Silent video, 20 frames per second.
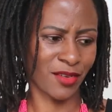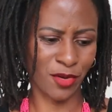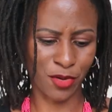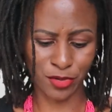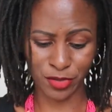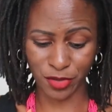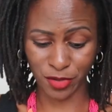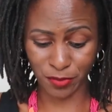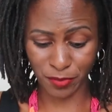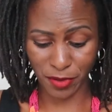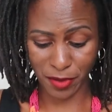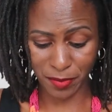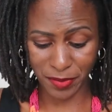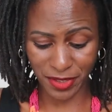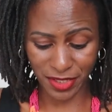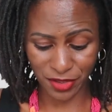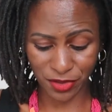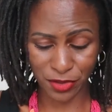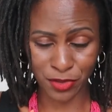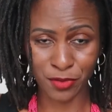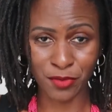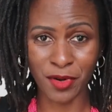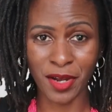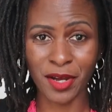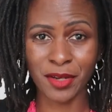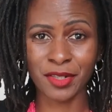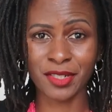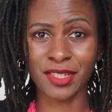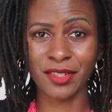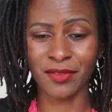cotton poplin
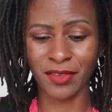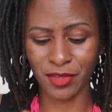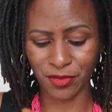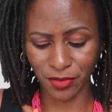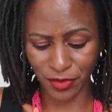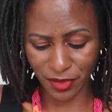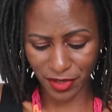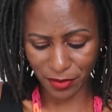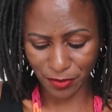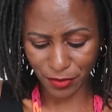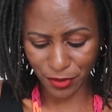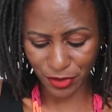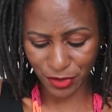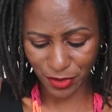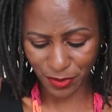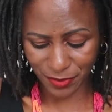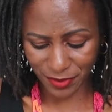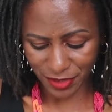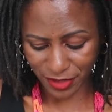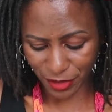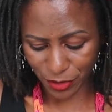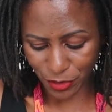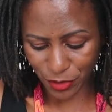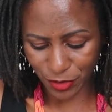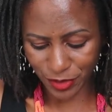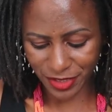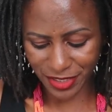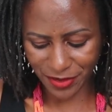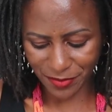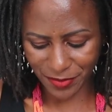throughout even for the bottoms in the
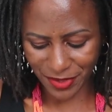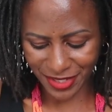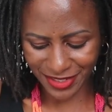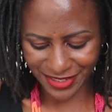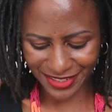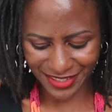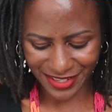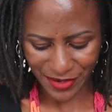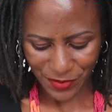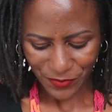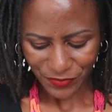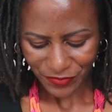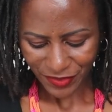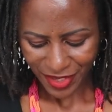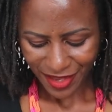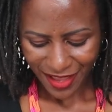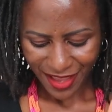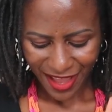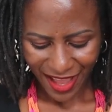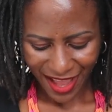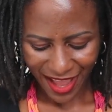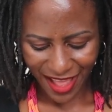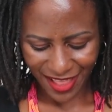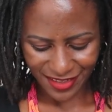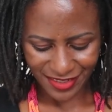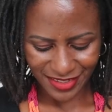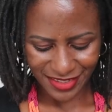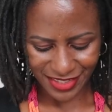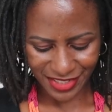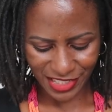colder months
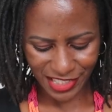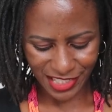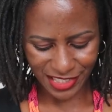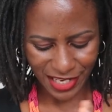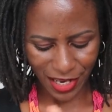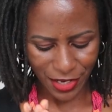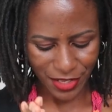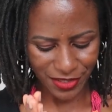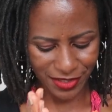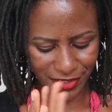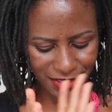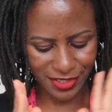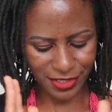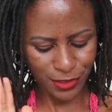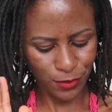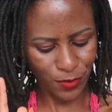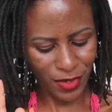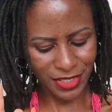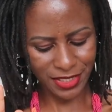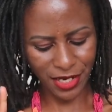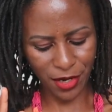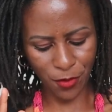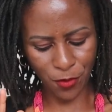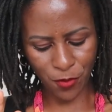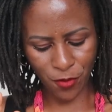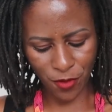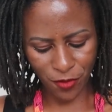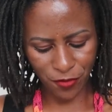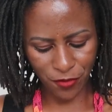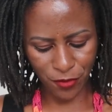and this uh, this is what I
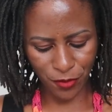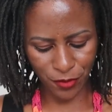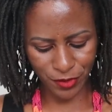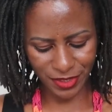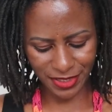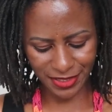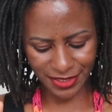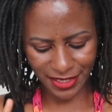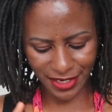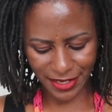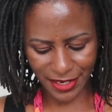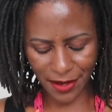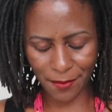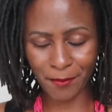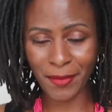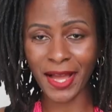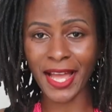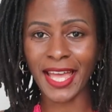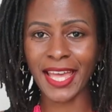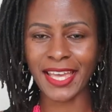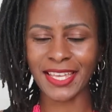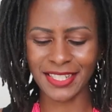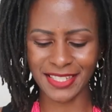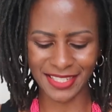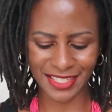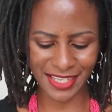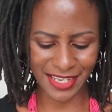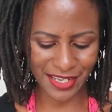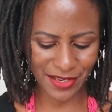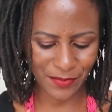wore for day number
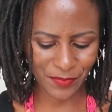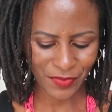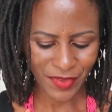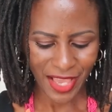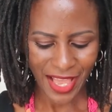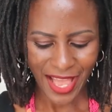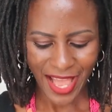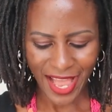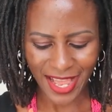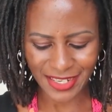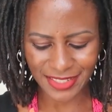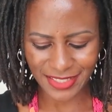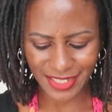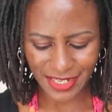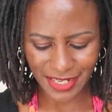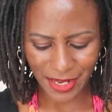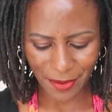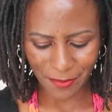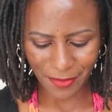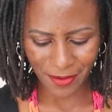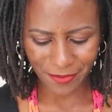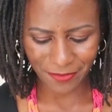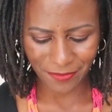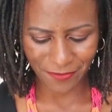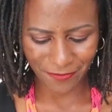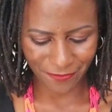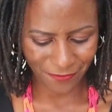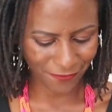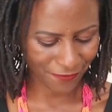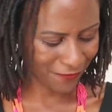18 and day number
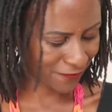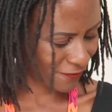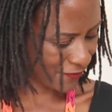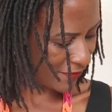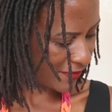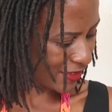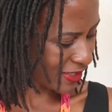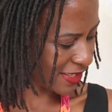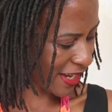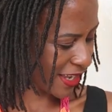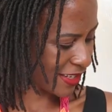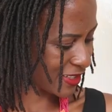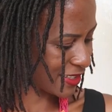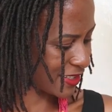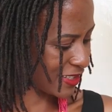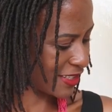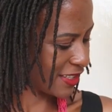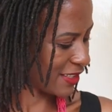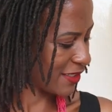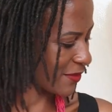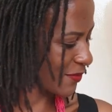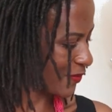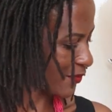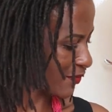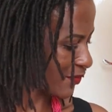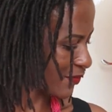19